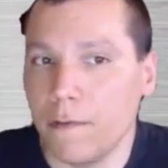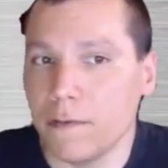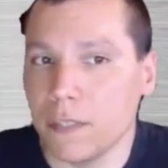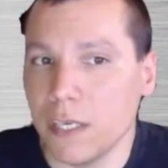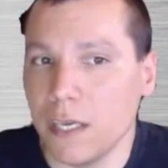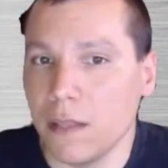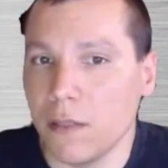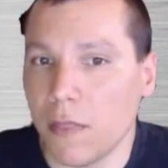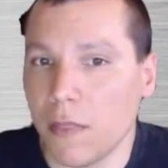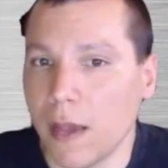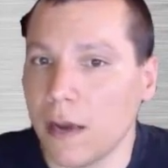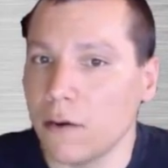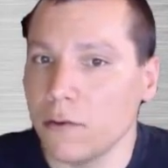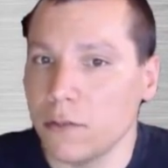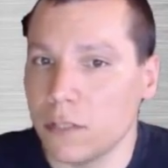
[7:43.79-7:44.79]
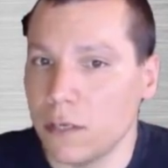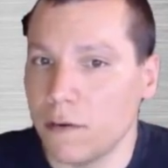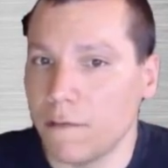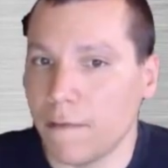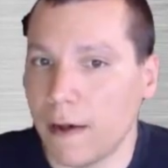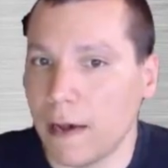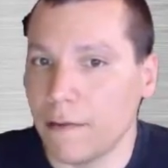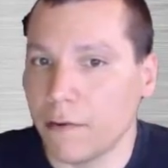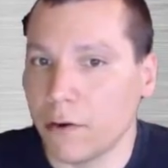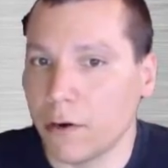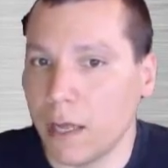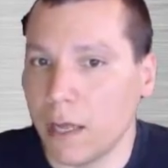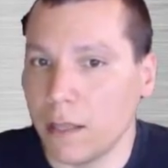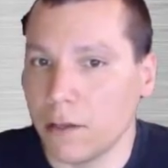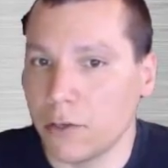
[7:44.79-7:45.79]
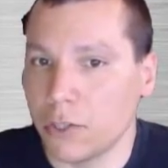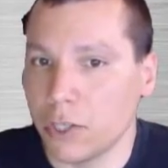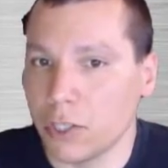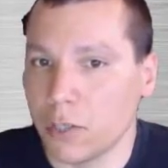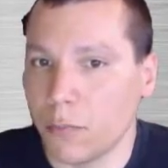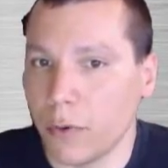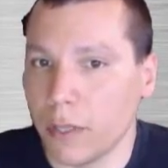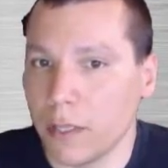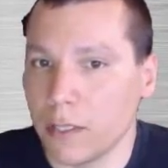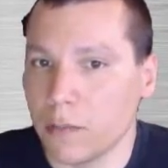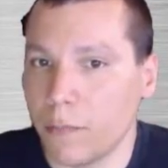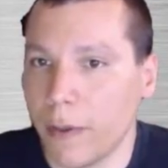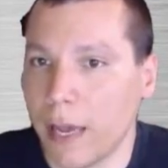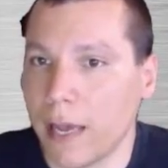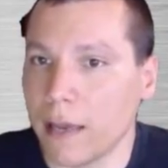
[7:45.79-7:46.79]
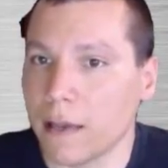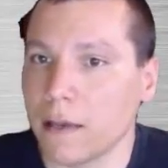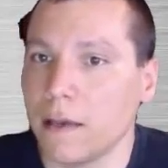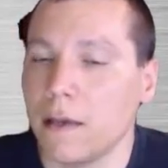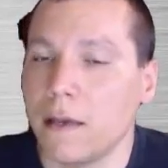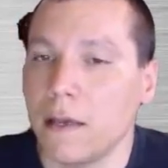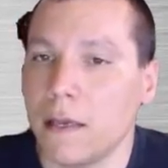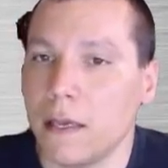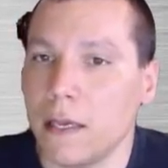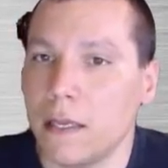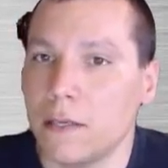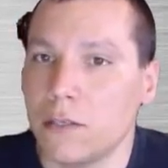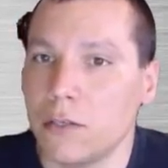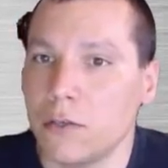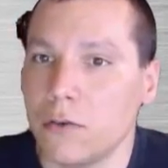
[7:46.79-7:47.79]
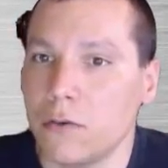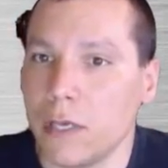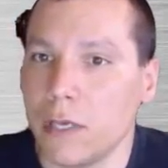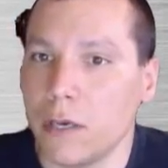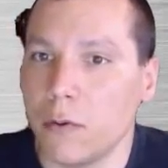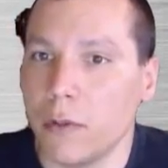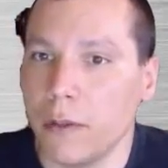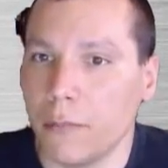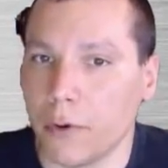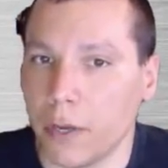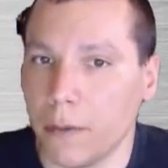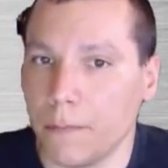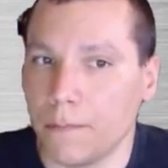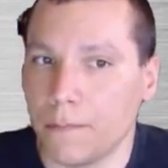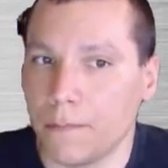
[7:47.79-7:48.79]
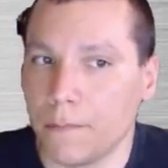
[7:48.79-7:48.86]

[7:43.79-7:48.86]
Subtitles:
$15,500 just to bring this back into equilibrium.